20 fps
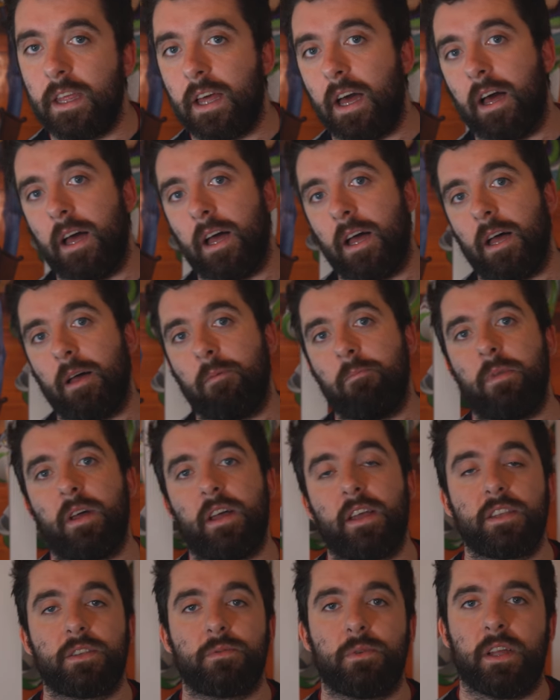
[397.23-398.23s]
Um,
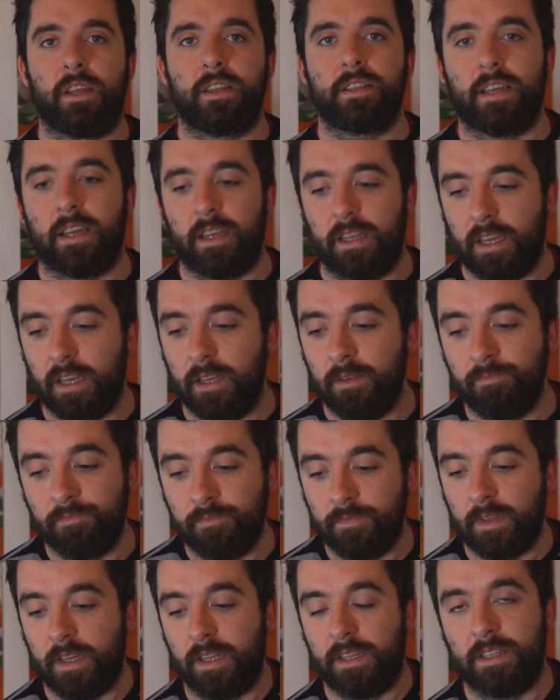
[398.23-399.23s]
as well as that, yeah,
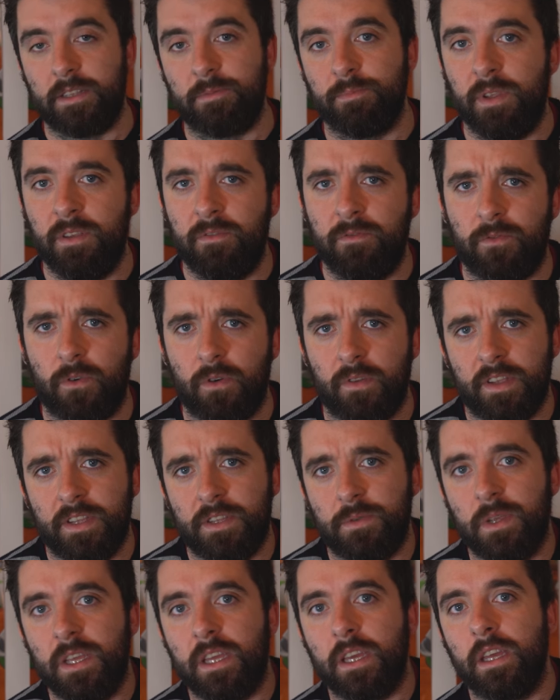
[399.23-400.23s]
that's me for
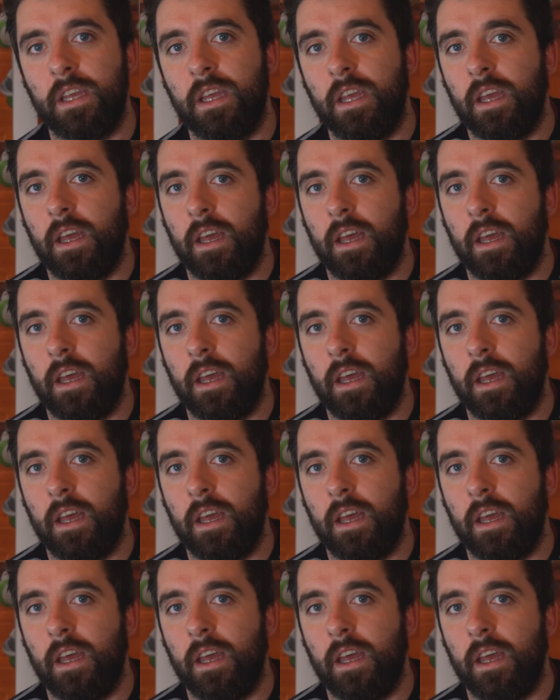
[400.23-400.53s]
this week.